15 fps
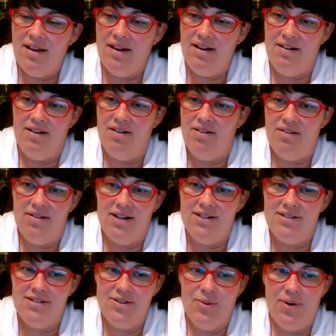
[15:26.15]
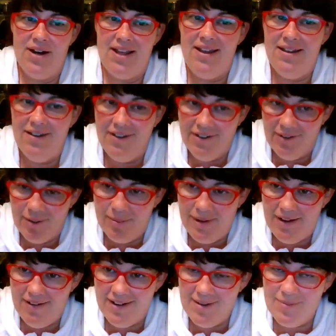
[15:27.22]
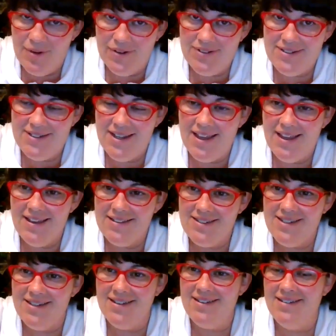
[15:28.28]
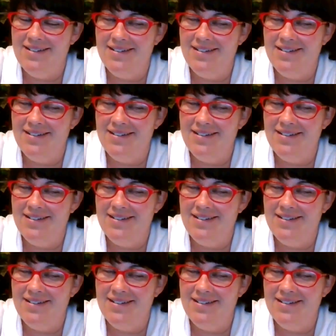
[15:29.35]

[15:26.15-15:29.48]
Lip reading: I don't know, I just don't wanna hear about it most days.